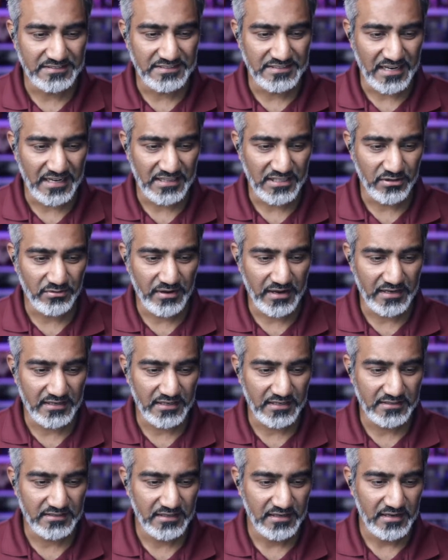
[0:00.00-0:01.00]

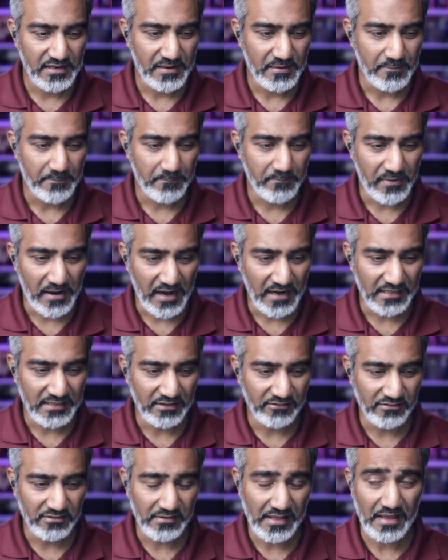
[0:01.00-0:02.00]
generated by
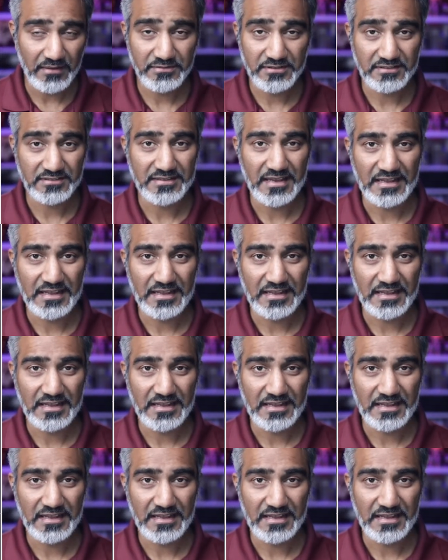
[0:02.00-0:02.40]
11 Labs.